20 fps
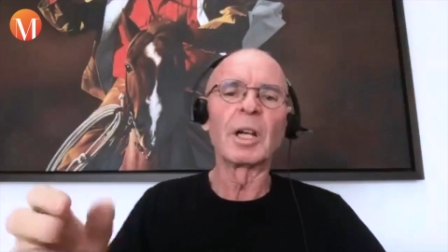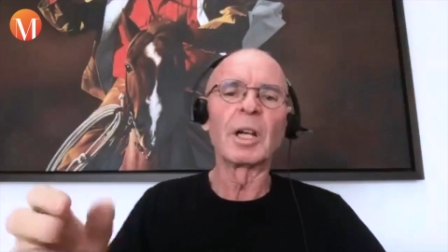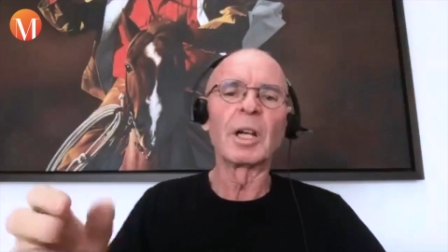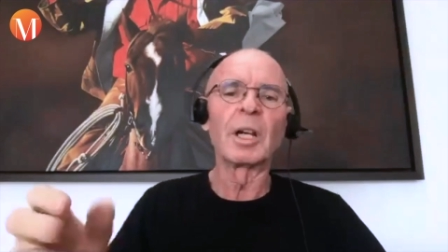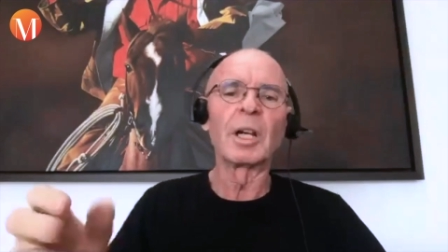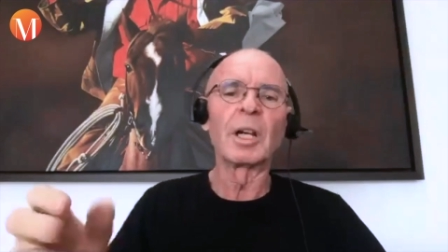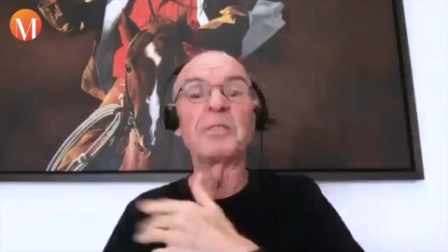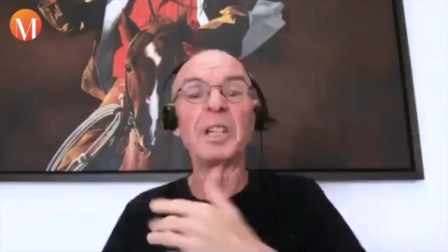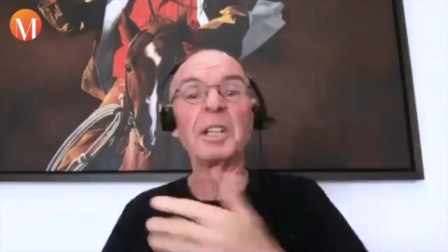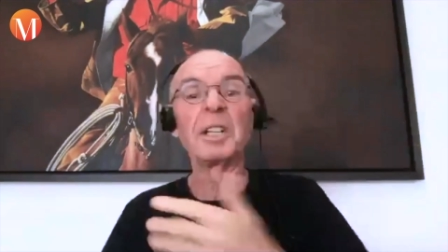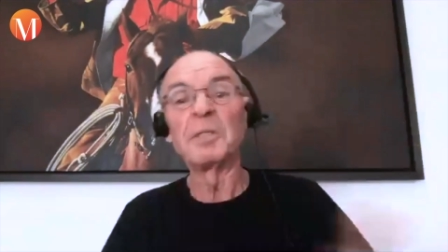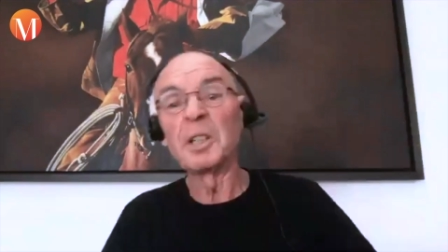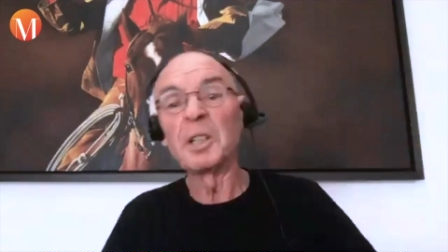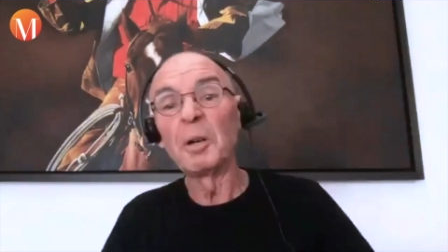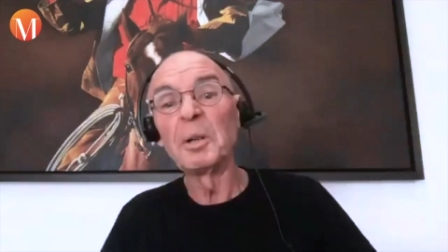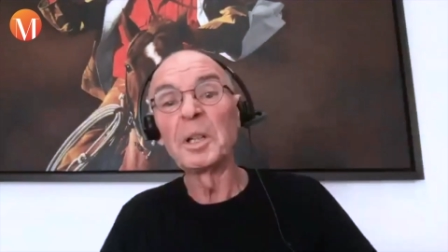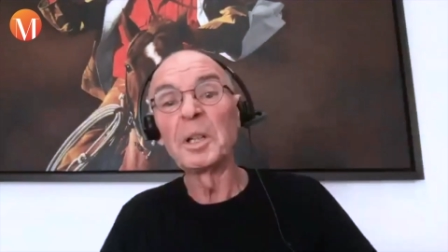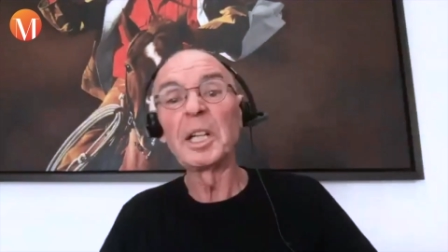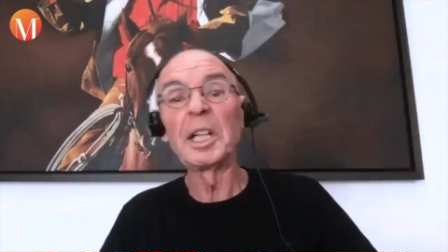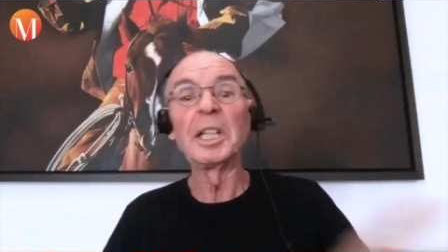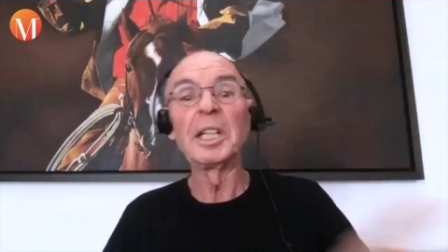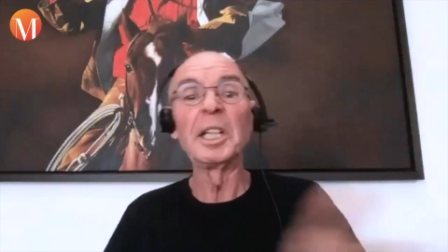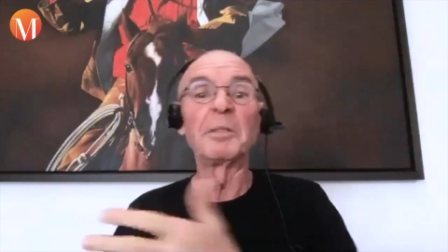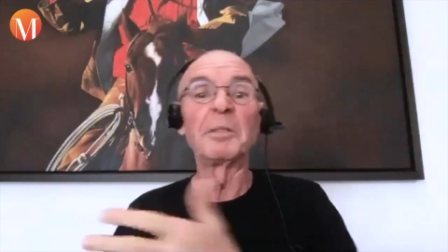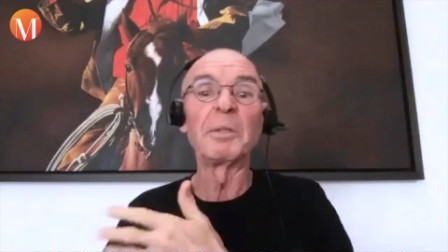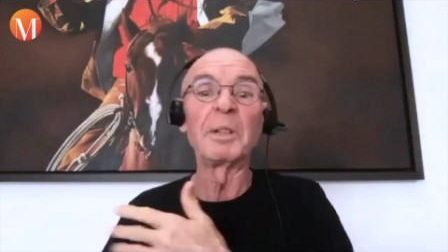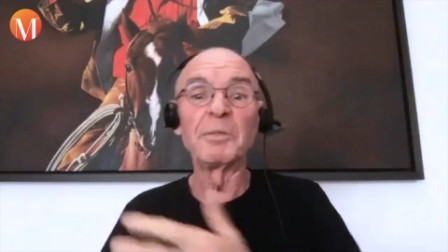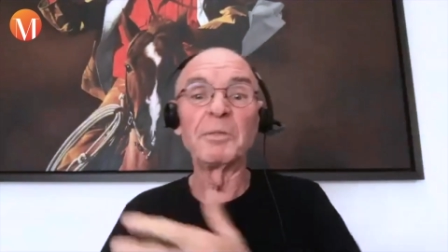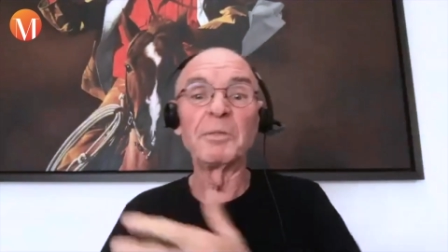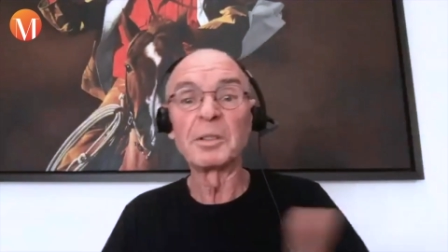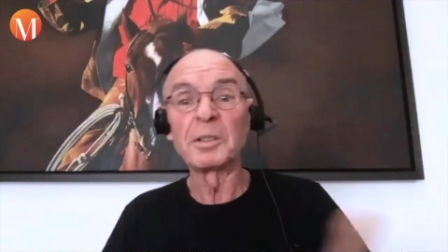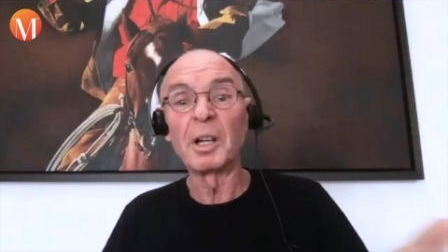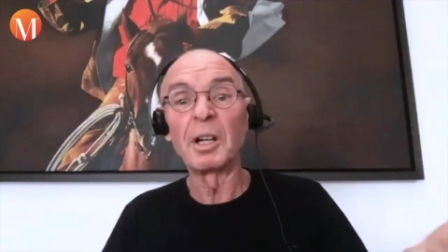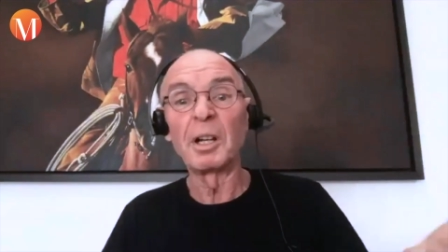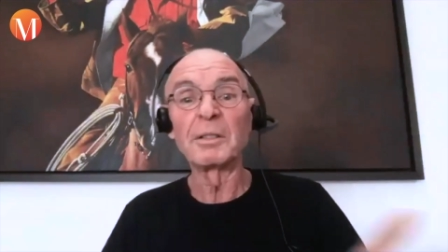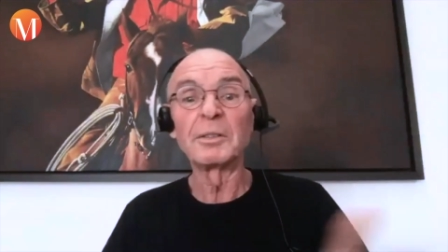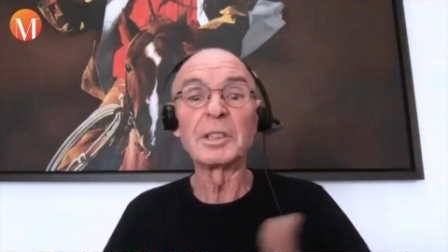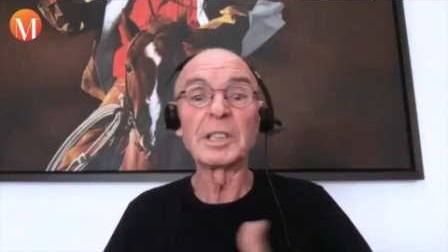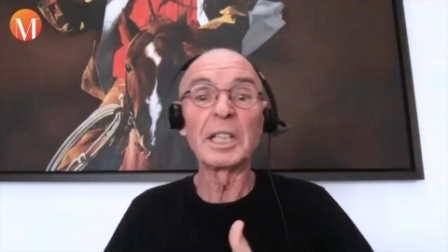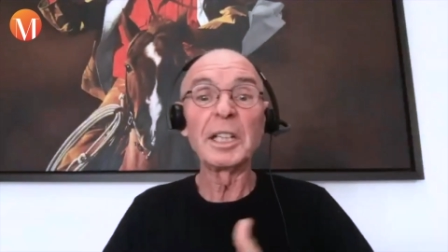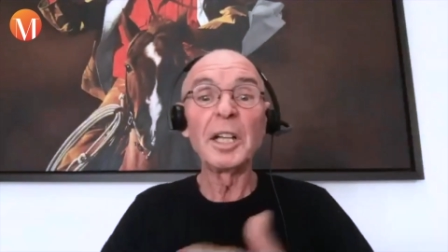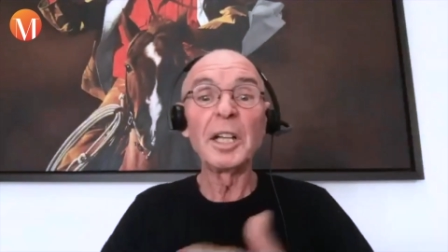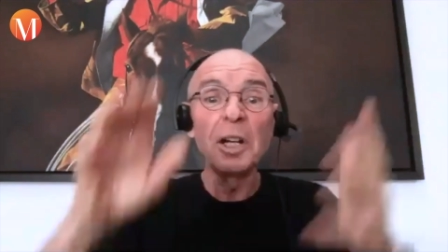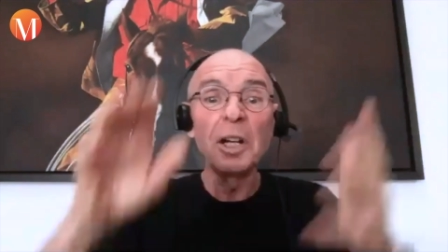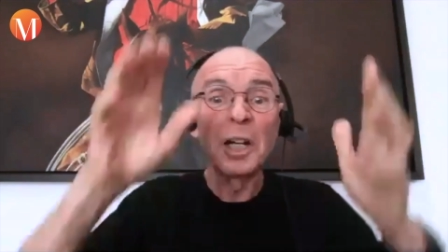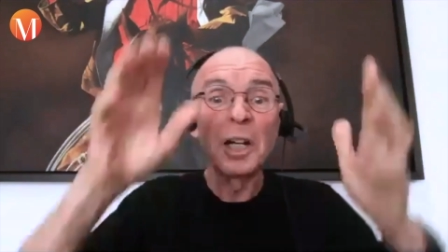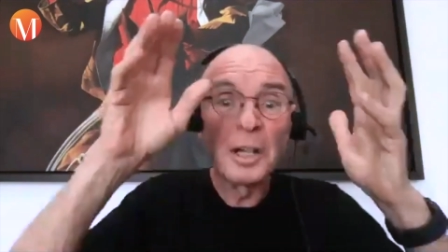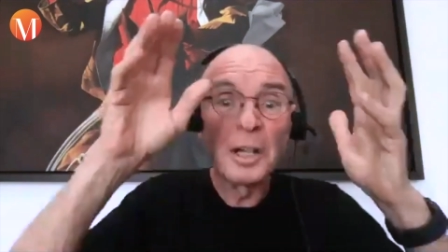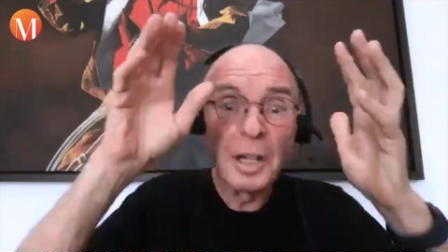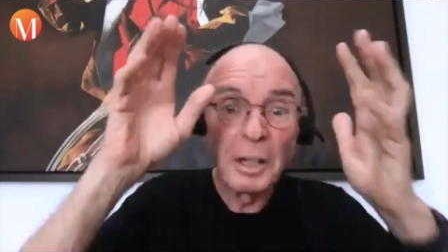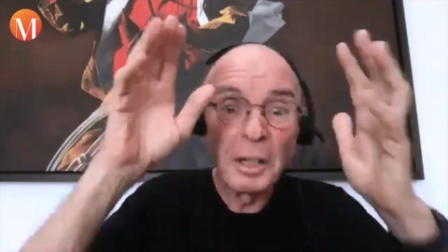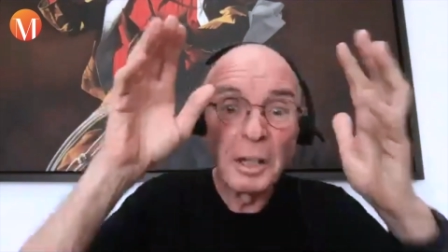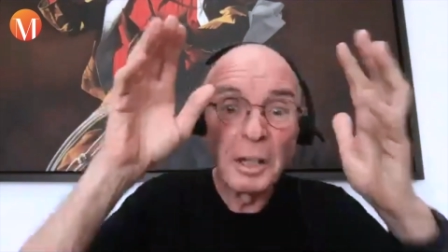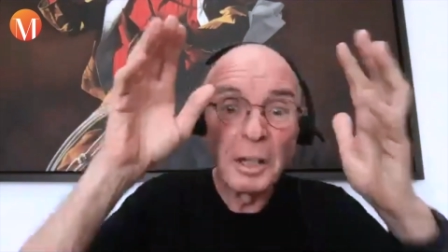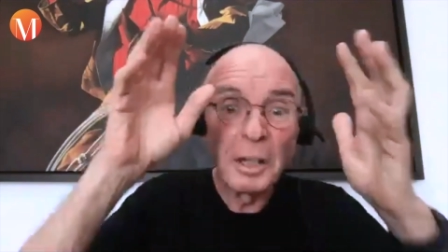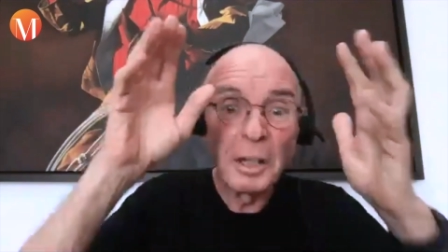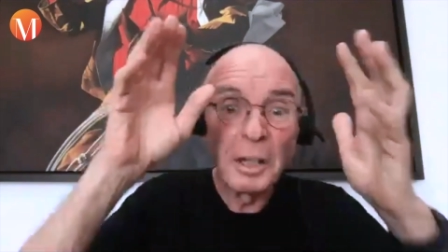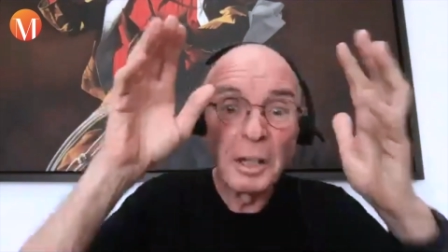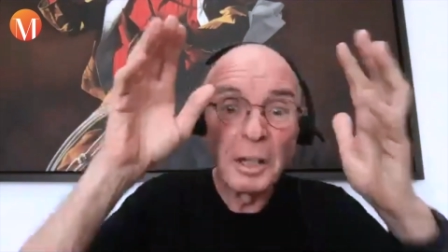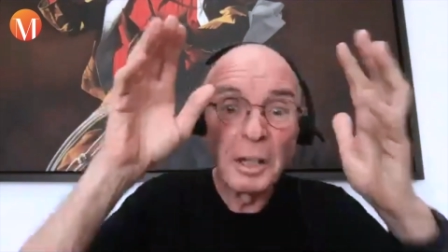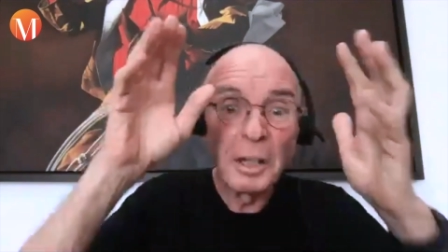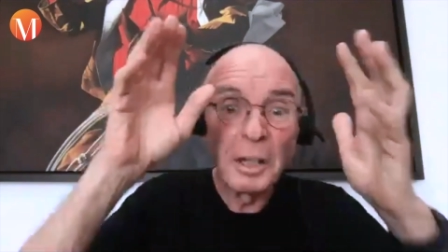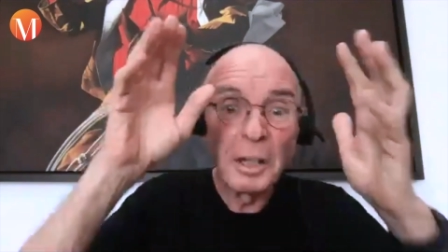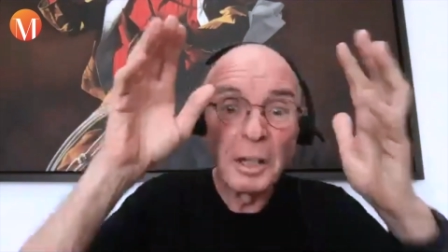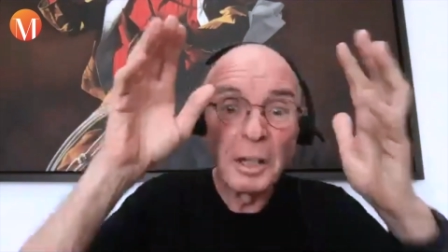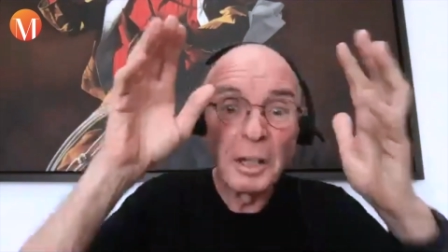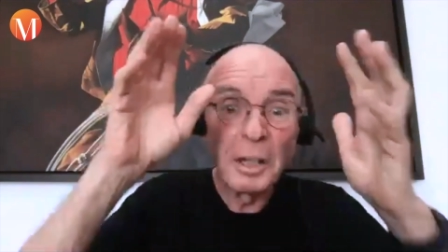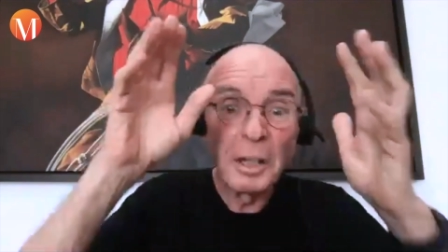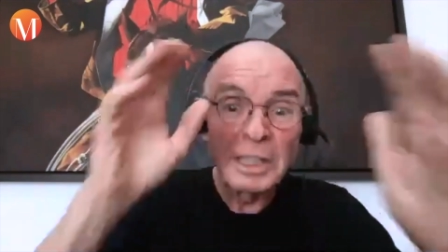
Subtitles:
get out of here. We don't want to eat with photographers. He said, no, he's a crazy guy. He